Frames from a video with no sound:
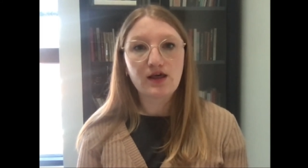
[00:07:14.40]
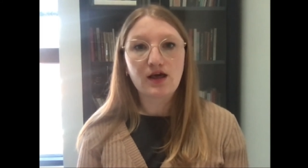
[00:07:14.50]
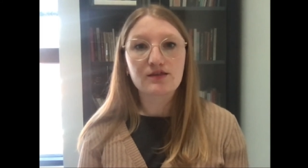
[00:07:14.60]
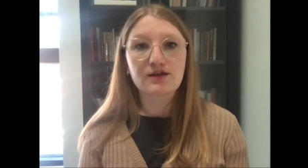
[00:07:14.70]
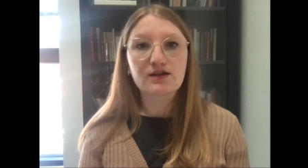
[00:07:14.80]

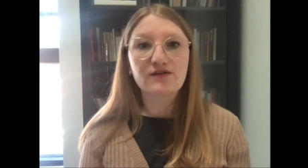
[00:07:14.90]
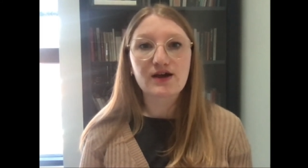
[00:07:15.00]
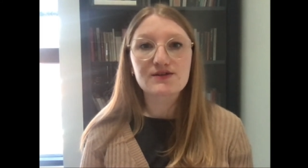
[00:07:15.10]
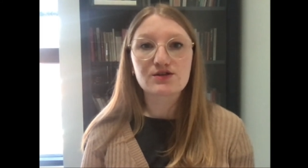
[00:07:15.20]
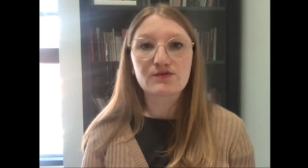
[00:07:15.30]
I think of
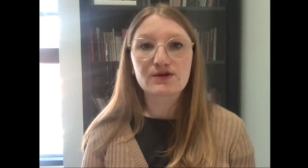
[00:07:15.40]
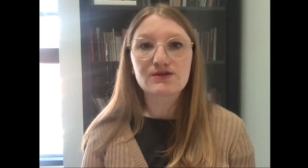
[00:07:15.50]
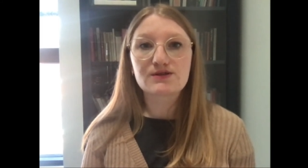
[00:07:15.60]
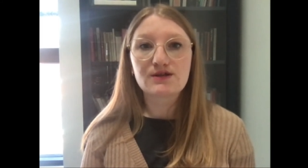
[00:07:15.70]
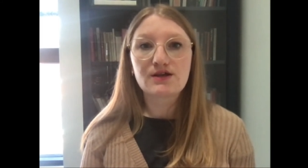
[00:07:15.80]
our
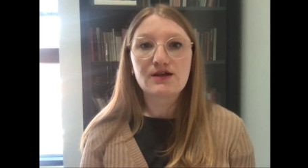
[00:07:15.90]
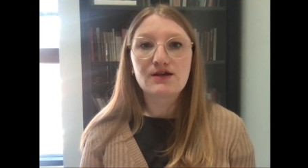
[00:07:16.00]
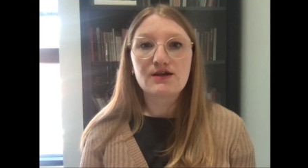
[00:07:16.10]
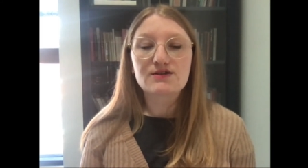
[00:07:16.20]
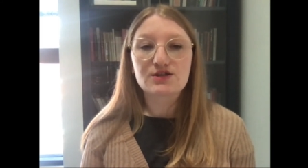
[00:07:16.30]
stewards,
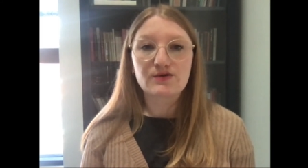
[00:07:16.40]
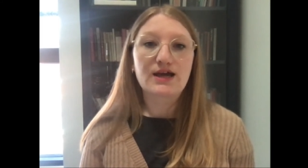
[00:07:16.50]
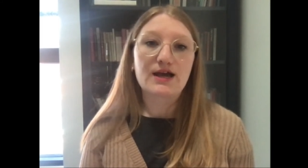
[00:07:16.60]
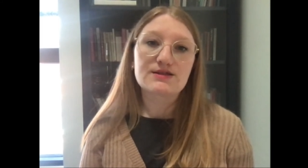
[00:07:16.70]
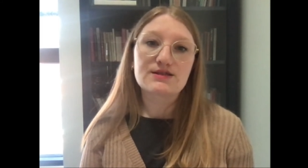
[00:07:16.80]

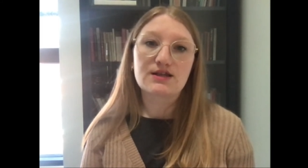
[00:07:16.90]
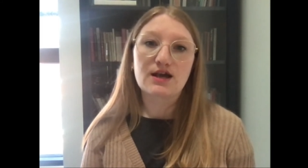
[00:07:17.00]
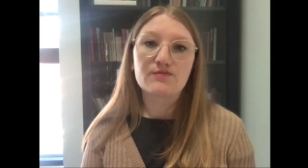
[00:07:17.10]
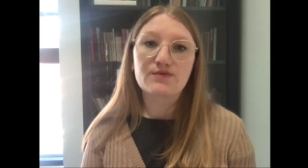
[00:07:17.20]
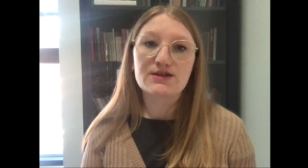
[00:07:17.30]
stewardess and
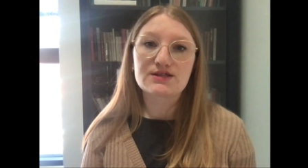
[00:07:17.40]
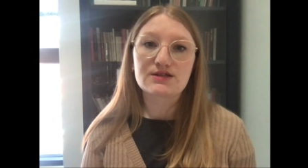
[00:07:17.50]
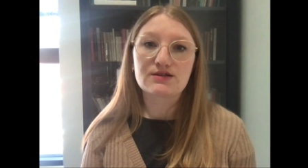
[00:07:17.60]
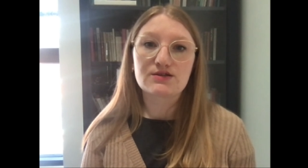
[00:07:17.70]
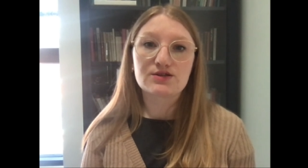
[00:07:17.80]
our
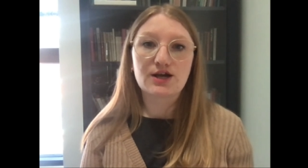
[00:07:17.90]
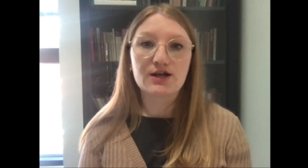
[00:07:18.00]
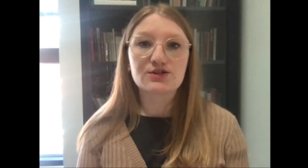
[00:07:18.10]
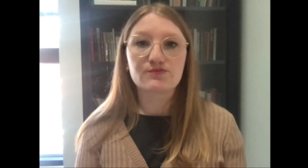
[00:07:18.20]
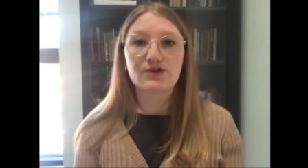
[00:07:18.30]
president
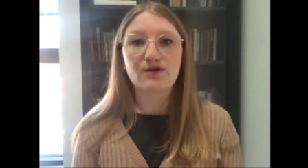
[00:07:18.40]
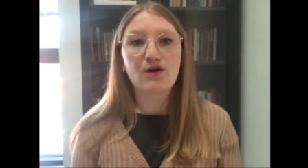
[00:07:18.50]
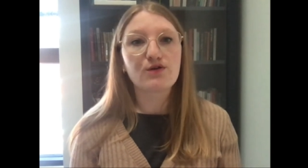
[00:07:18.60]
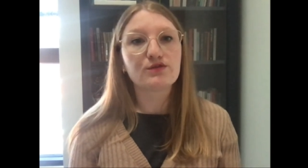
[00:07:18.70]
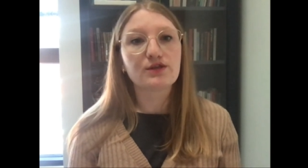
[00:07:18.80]
charged with
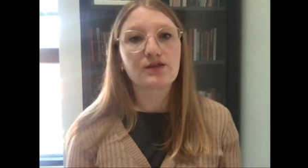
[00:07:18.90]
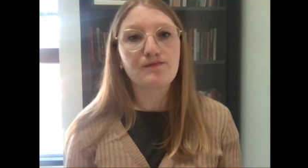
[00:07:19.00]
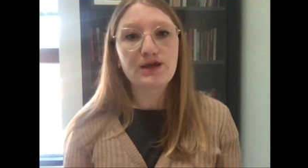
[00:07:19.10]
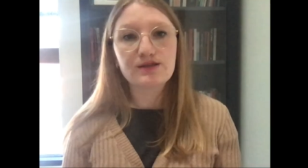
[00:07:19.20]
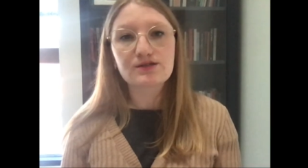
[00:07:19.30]
not only the
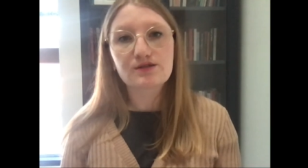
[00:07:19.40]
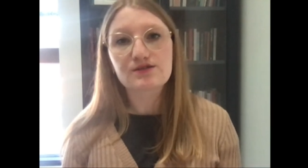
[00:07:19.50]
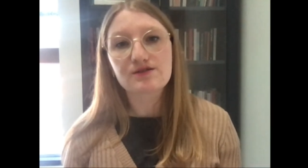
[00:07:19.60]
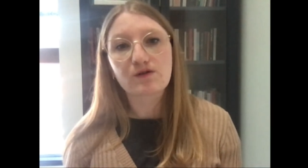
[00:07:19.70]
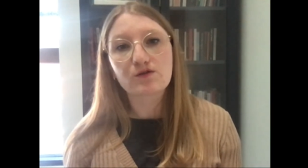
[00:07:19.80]

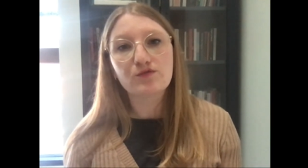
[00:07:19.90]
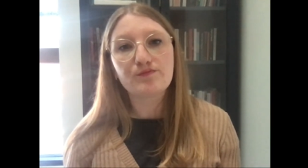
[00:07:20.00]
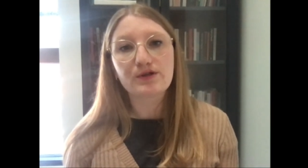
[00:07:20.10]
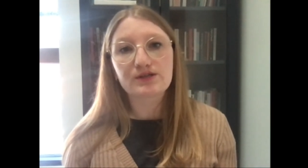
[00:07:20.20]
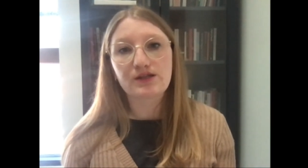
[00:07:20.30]
maintenance of the club
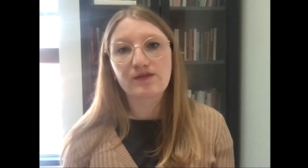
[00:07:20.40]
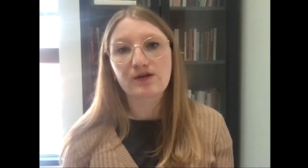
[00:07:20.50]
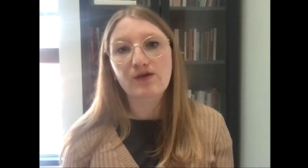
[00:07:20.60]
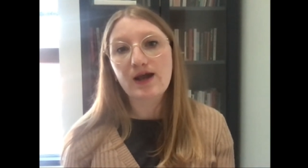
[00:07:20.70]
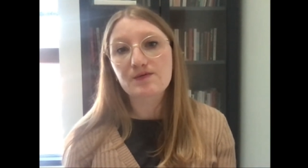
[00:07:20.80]
building and the
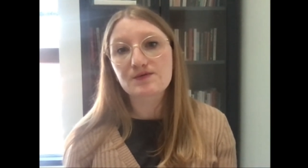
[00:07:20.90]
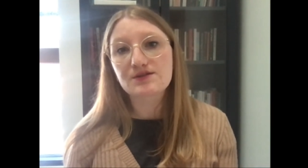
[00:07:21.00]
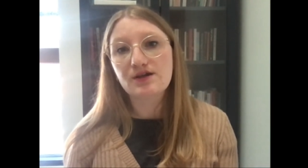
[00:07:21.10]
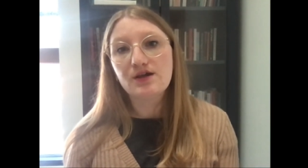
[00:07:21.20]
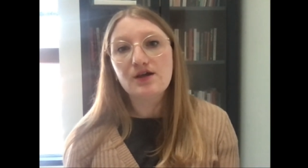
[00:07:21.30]
grounds,
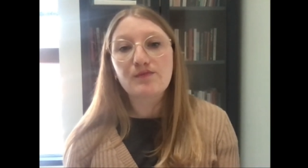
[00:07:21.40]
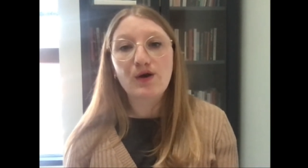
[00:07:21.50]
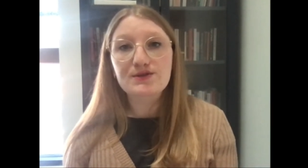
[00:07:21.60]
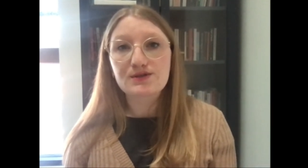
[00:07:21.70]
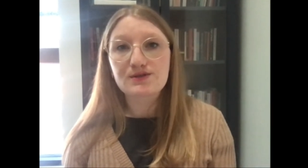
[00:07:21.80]
but
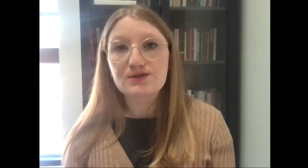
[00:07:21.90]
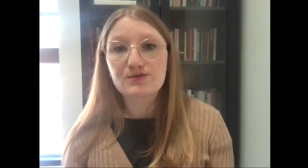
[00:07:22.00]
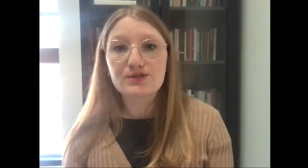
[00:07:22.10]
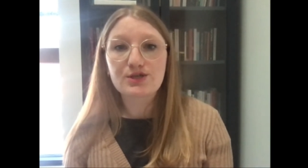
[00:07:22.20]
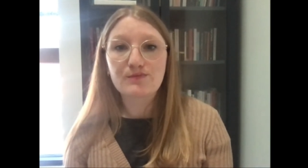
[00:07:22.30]
also the
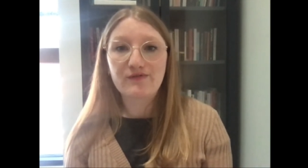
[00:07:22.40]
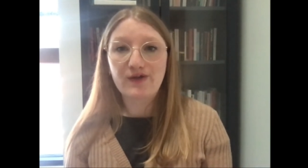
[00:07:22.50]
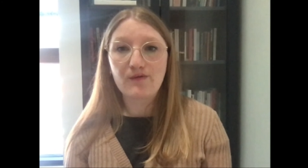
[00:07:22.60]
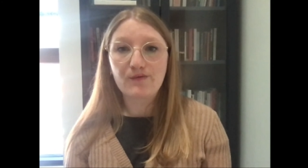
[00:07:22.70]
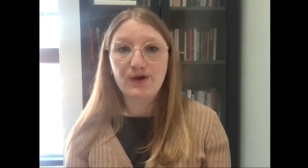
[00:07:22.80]
stewardship of
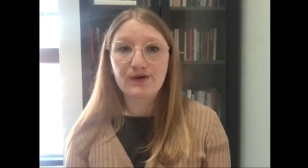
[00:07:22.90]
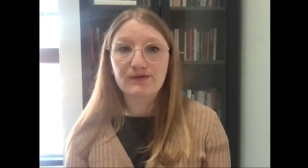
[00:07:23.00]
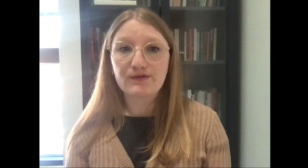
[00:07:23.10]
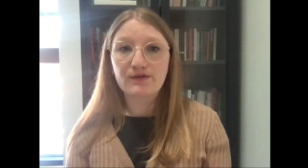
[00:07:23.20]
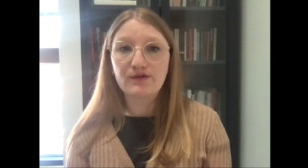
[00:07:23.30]
that
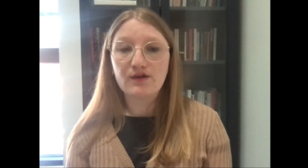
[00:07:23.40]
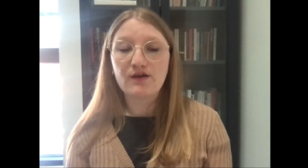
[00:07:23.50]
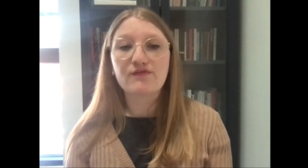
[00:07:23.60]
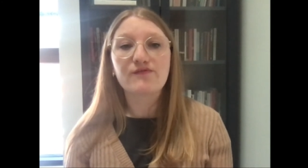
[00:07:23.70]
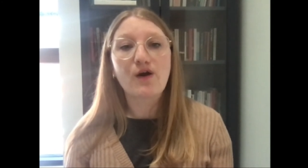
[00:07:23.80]
world,
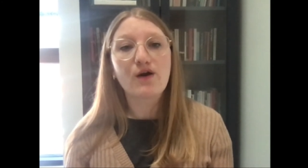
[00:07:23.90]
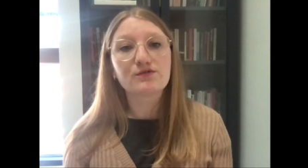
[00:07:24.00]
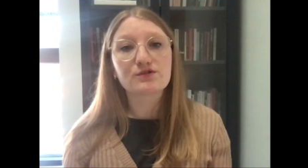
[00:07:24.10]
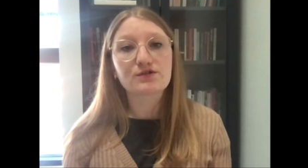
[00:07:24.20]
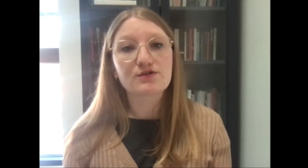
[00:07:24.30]
of the
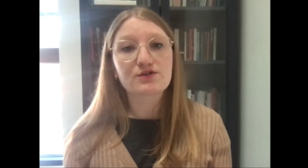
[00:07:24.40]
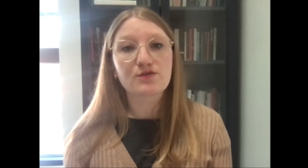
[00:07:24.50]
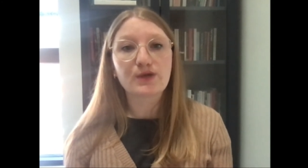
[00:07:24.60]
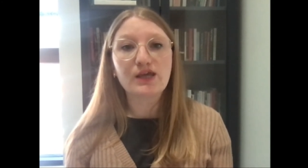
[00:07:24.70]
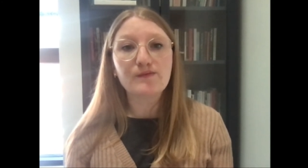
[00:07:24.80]
400 or so
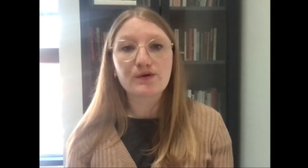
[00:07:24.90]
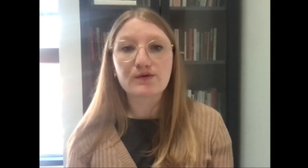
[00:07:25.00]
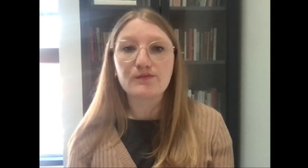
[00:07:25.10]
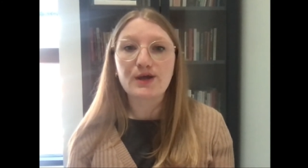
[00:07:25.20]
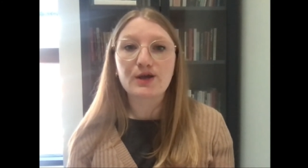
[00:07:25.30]
people
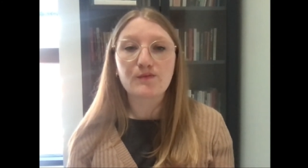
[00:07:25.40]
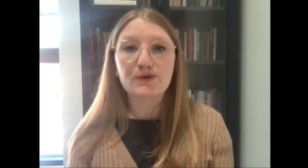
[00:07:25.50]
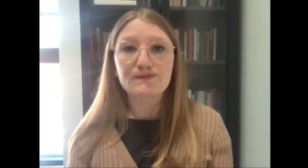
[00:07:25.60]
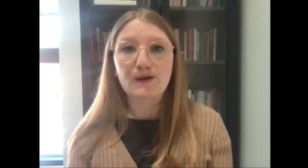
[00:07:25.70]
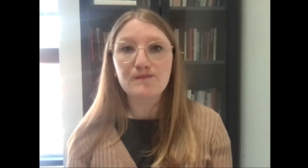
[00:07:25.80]
who make up
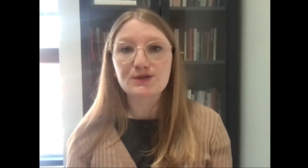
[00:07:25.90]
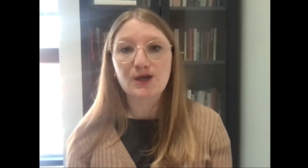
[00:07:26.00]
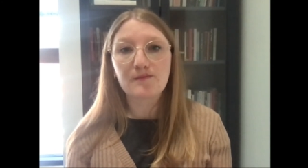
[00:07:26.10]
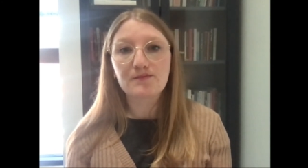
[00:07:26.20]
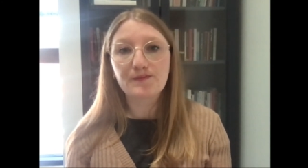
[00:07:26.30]
its
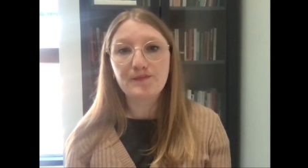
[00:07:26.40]
membership.